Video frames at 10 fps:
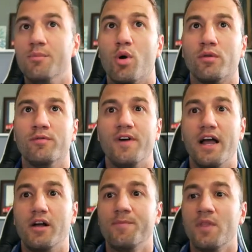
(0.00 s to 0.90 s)
import from
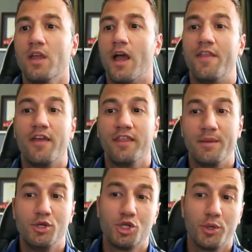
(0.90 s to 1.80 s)
file, and then
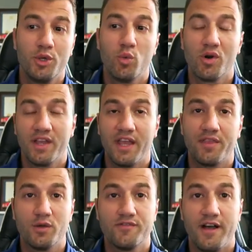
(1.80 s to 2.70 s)
let me show you where to get
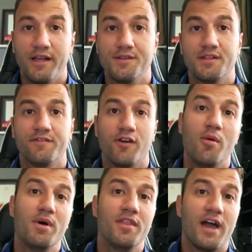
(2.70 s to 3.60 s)
those files
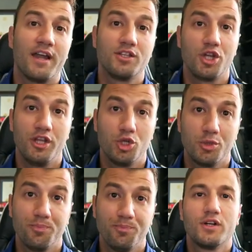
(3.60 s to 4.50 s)
from that
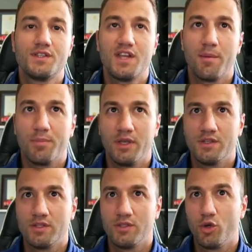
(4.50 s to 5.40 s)
exchange. First step
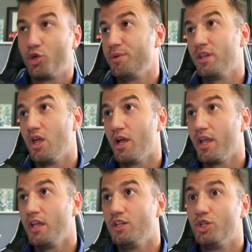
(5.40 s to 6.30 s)
is you're going to be
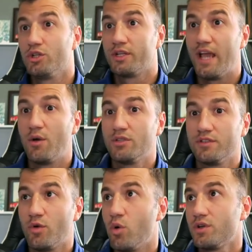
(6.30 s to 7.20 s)
logging into your account,
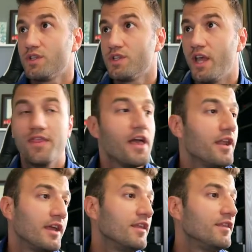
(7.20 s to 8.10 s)
of course, and
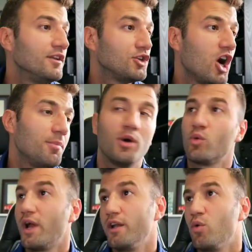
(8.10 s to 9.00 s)
then in the top
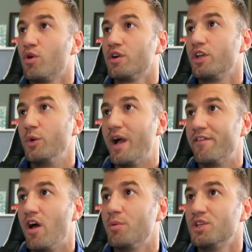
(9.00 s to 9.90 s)
right corner, you have
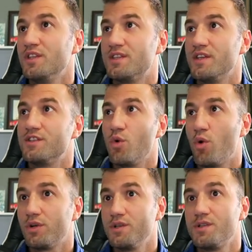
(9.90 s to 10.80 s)
an option that says
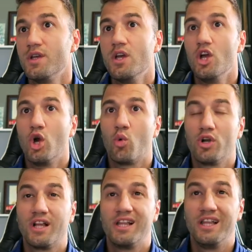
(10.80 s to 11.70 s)
orders. We're
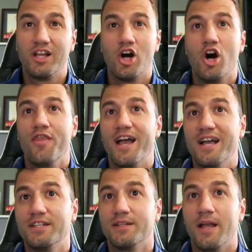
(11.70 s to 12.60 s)
gonna click on
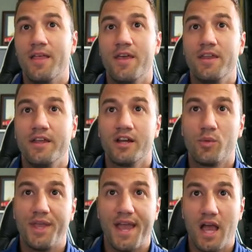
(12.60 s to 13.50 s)
that. And then here
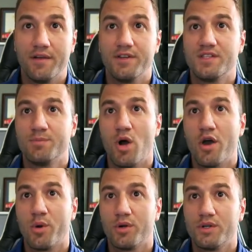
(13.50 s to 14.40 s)
we have
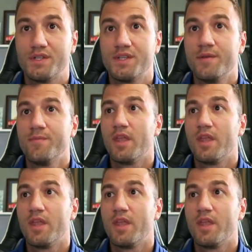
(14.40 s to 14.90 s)
spot orders